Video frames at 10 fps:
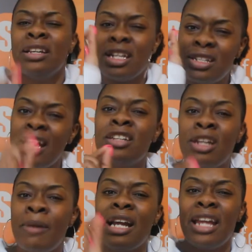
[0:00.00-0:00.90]
to tell
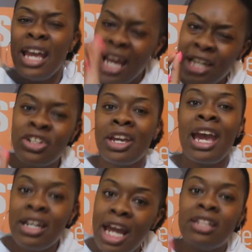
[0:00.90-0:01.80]
somebody to
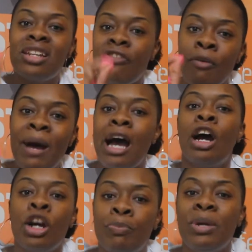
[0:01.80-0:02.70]
educate themselves about
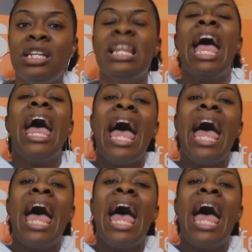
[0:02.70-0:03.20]
herpes,